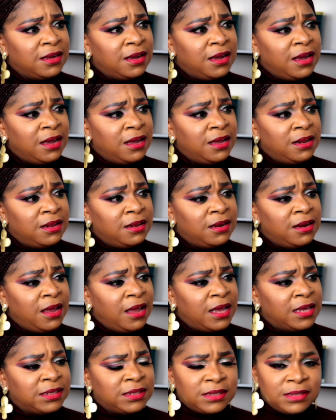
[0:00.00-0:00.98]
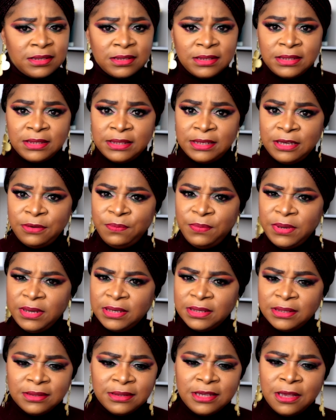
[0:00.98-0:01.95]

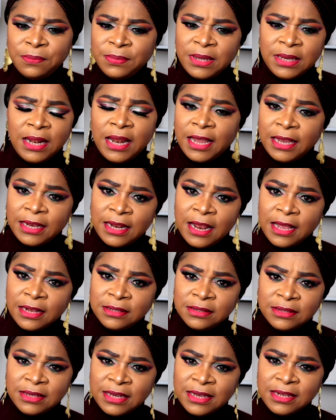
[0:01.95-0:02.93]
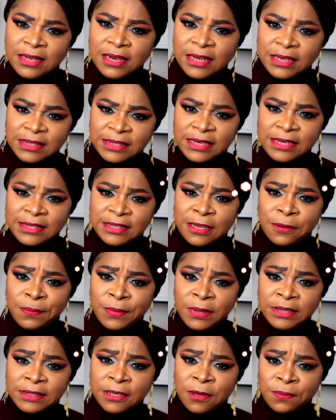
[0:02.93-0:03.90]
NSCB, something like that, the nursing
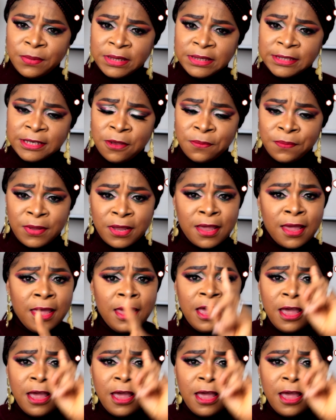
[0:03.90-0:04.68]
something, something, something.